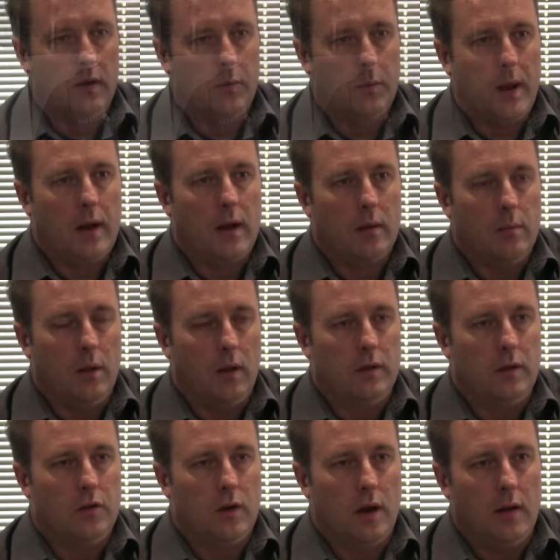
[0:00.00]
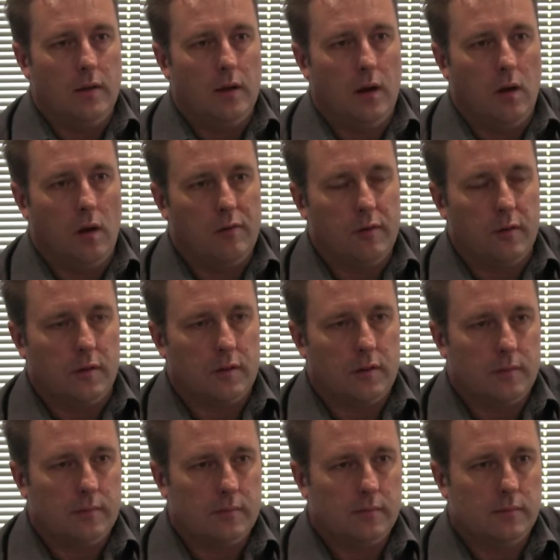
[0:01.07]
us back at Multitrade's head
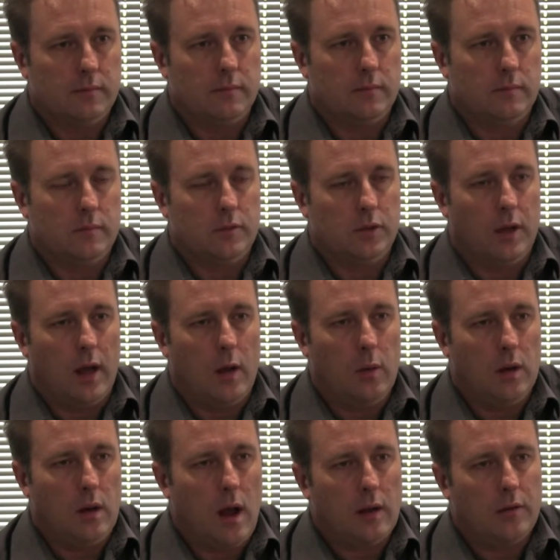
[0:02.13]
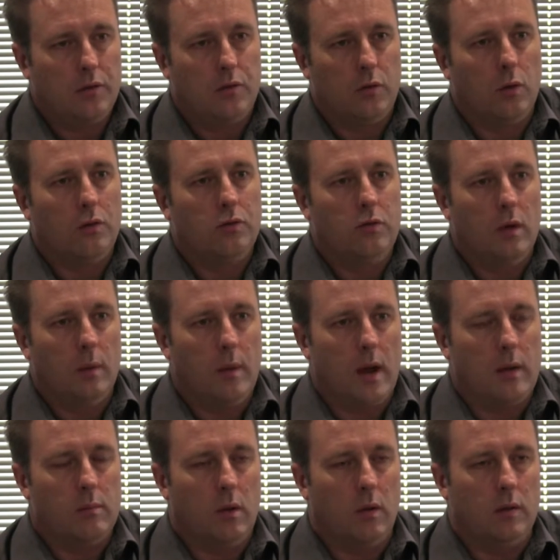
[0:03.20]
office. Today we'd like to talk to you
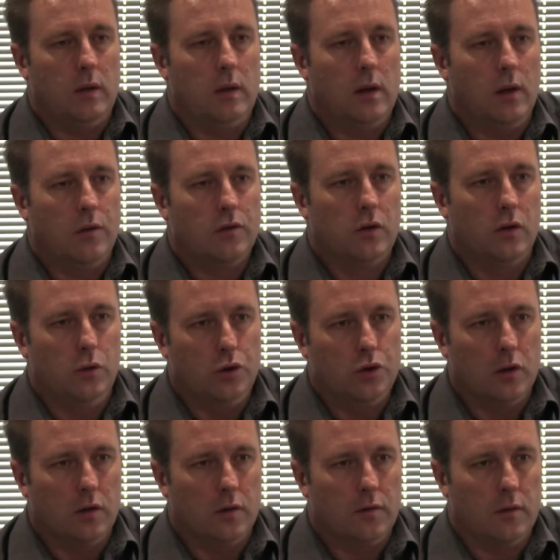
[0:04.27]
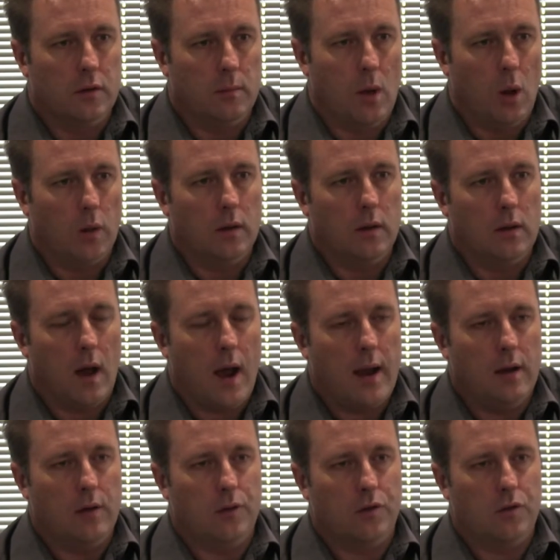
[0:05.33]
about Moldino's solutions for the mold and die
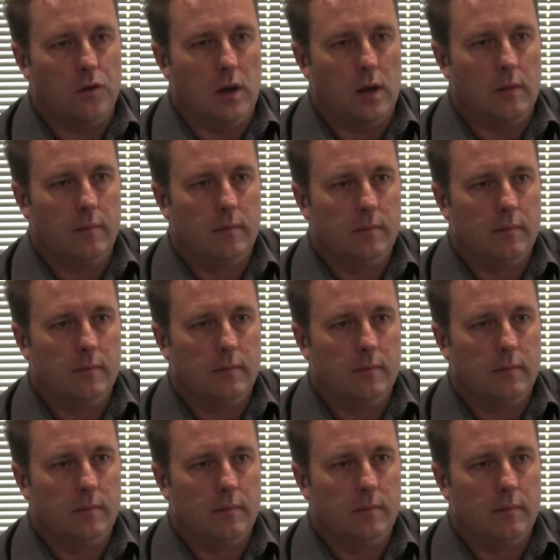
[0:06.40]
industry.